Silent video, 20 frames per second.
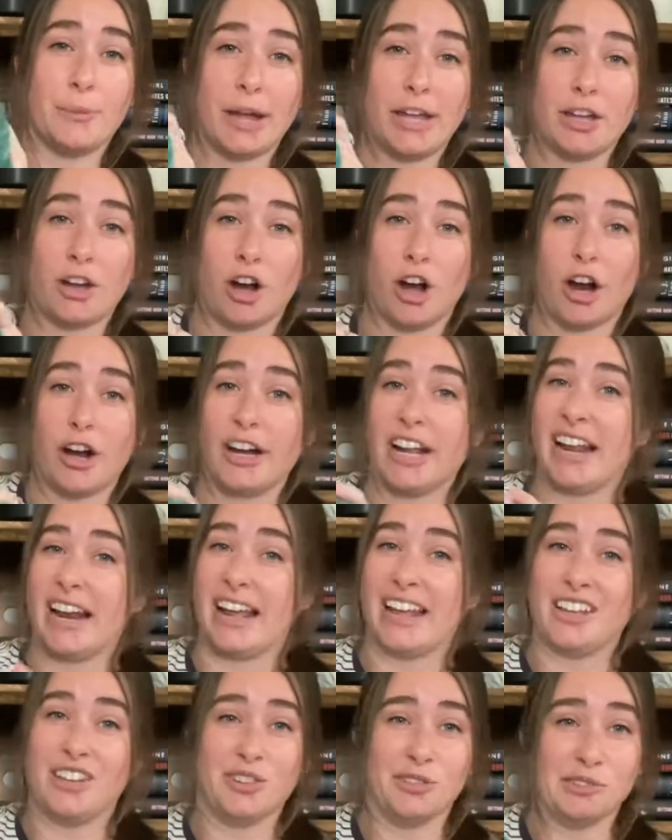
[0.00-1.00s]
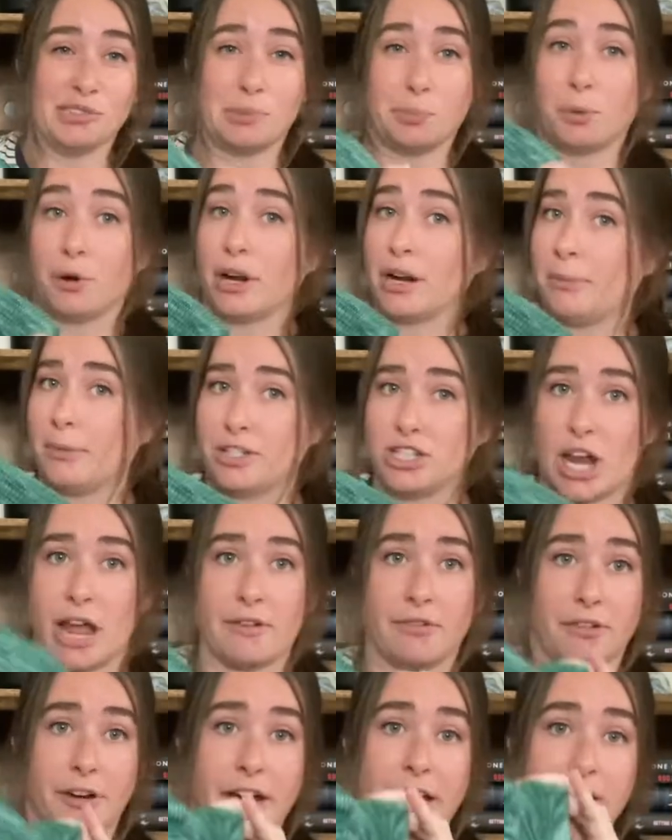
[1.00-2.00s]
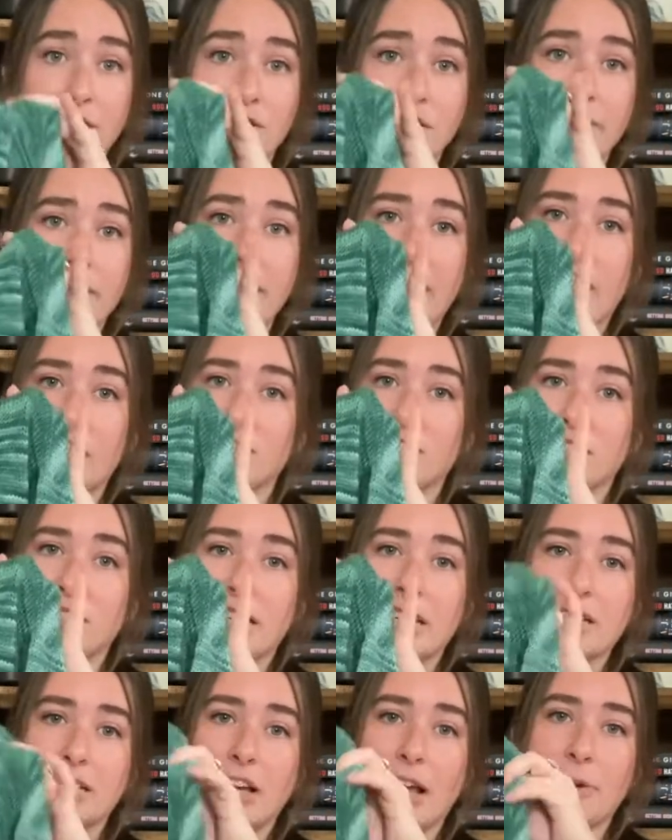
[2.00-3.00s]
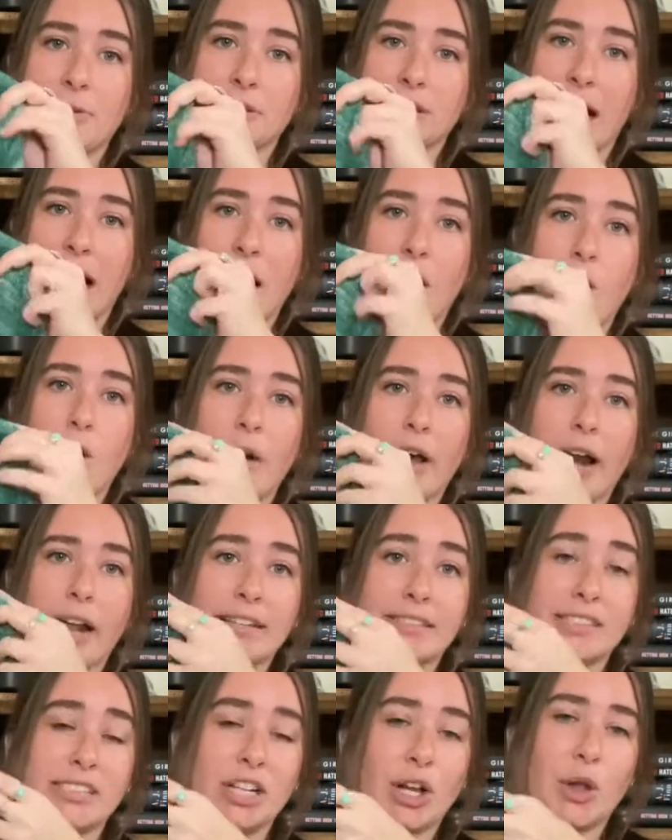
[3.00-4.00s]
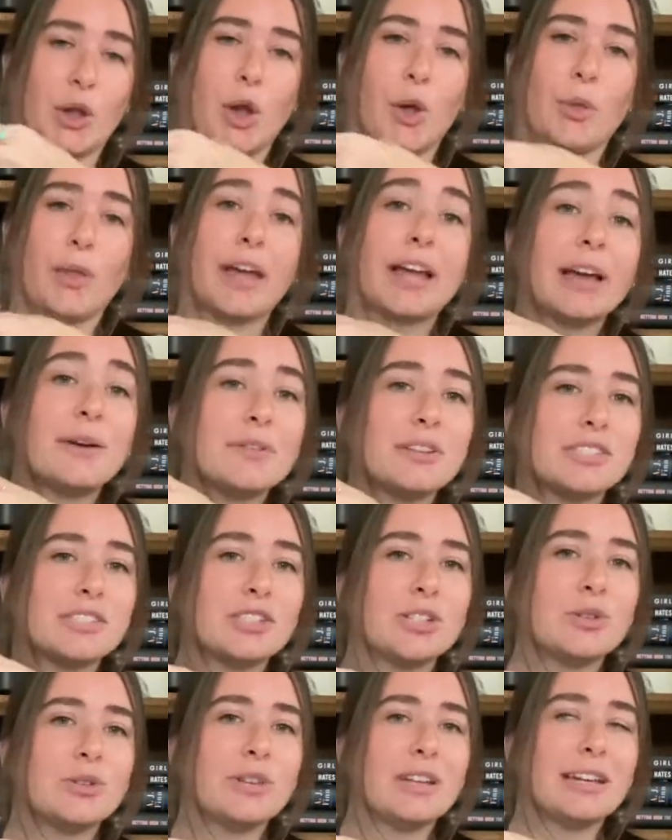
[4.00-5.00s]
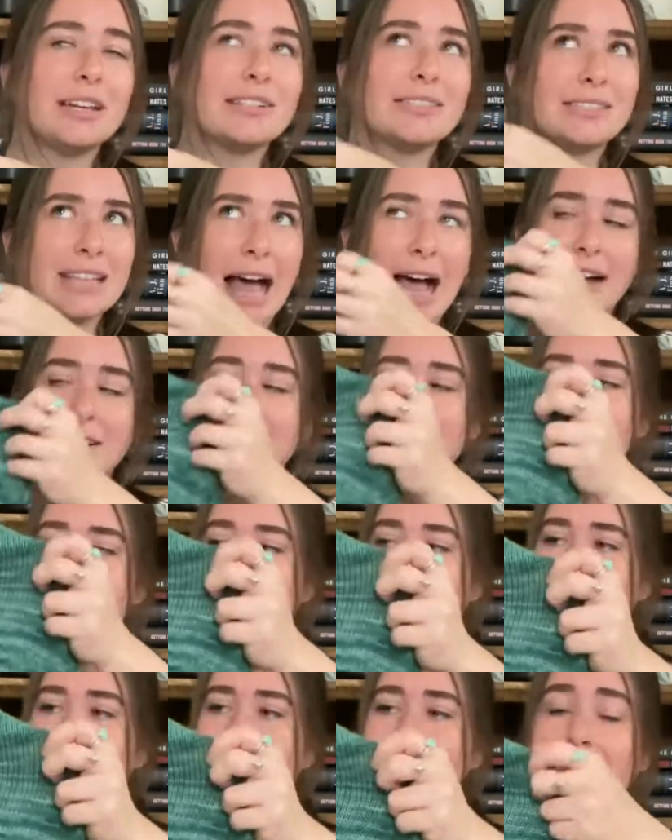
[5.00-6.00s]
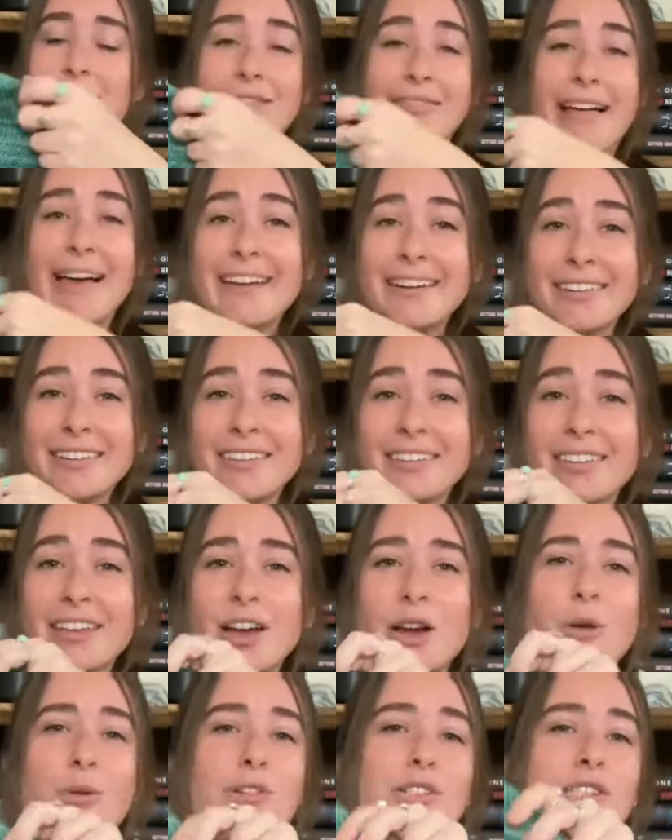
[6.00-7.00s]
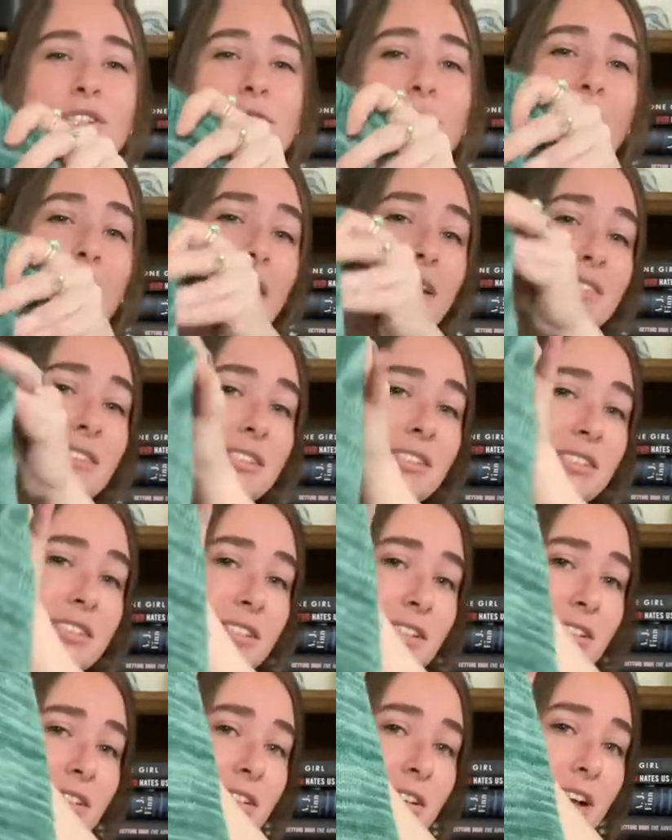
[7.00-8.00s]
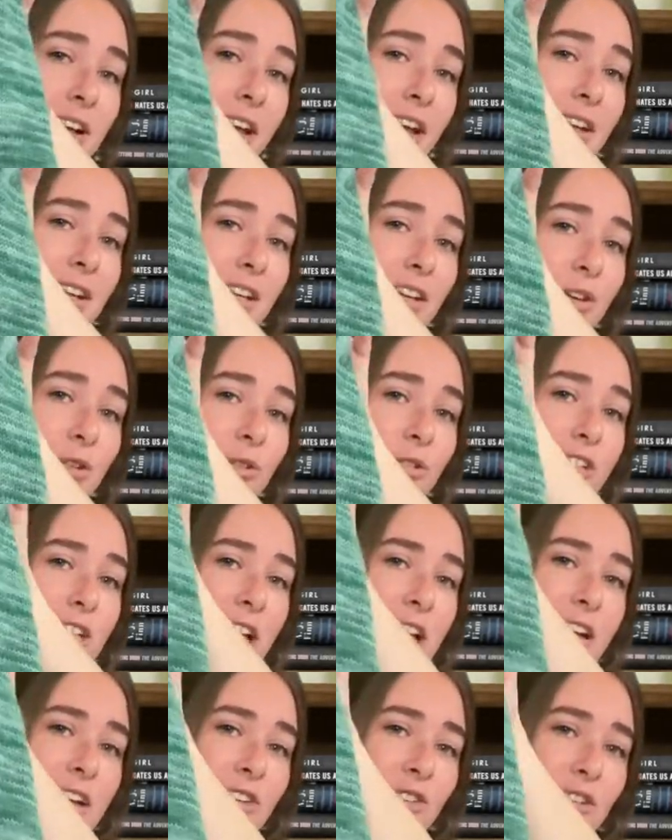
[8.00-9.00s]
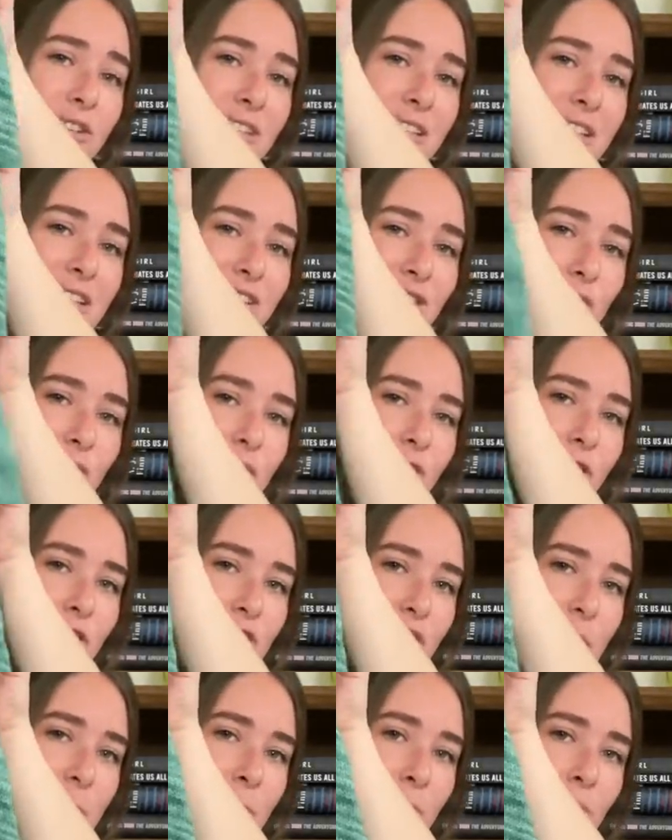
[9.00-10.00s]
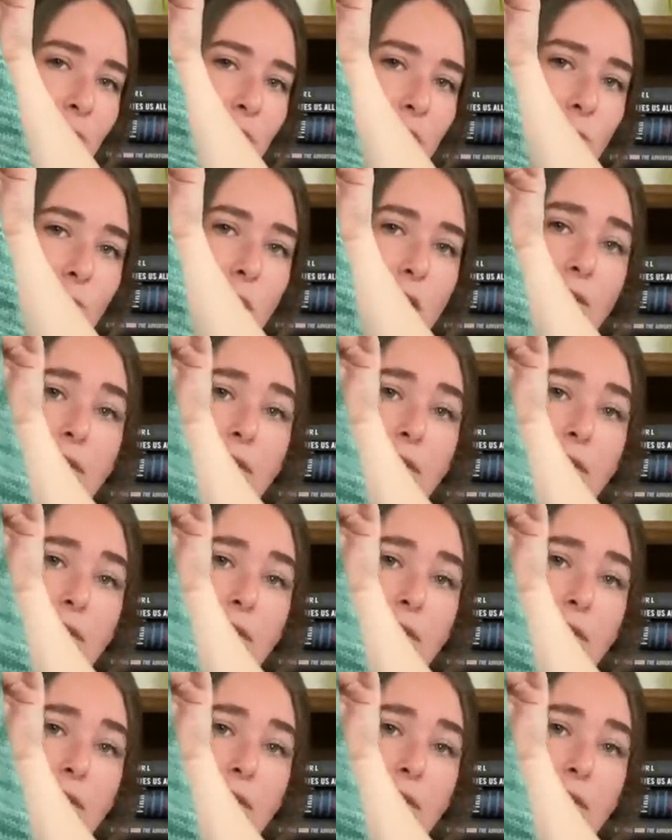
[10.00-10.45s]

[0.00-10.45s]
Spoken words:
weight yarn, and I used pretty much every inch of it. I just knit until I was out, and I still don't think it was to the exact length, which is fine because it's still, again, huge, and you can see the short row shaping really well